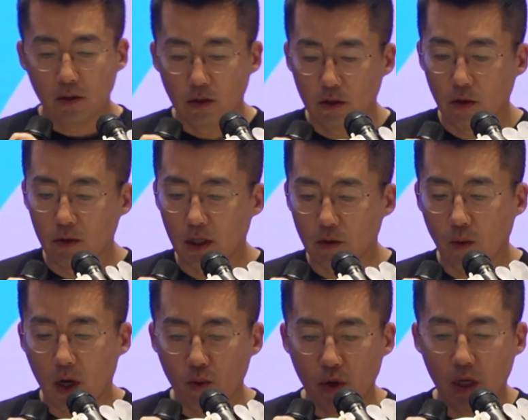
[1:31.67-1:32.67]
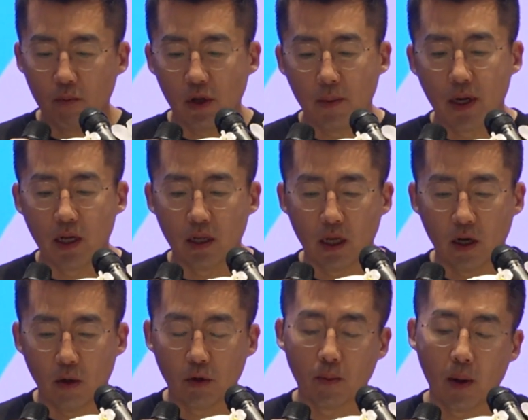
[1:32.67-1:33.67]
So that's why we implemented
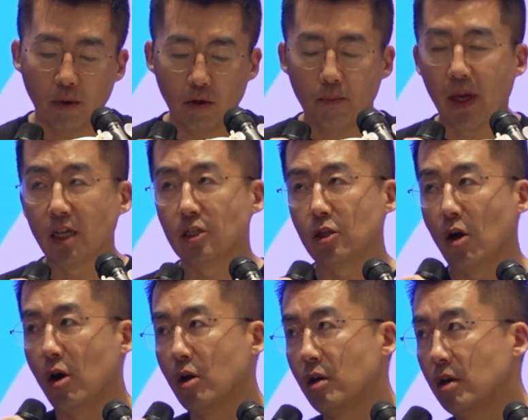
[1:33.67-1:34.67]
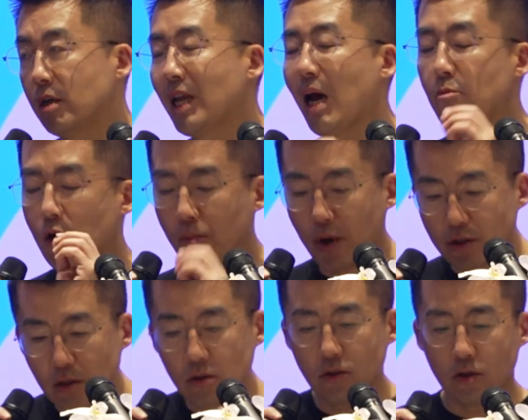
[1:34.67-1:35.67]
encrypted mempool based on time lock
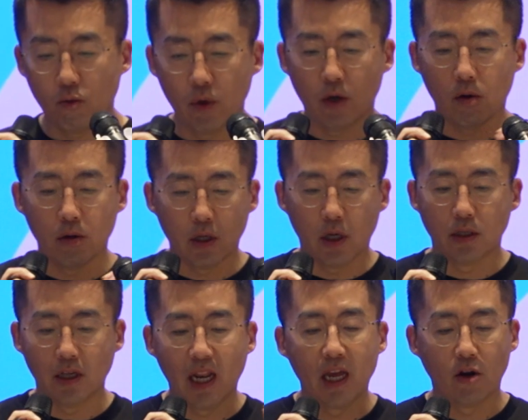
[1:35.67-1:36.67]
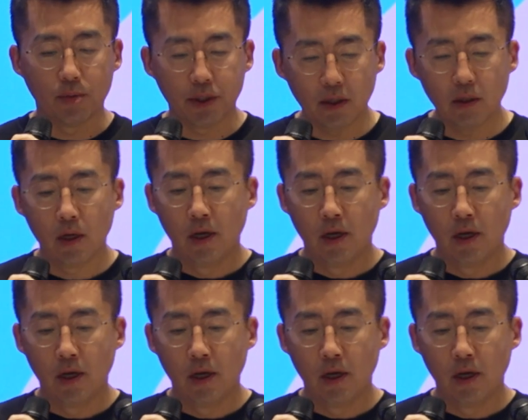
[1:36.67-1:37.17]
puzzle. So we call it a delay encryption.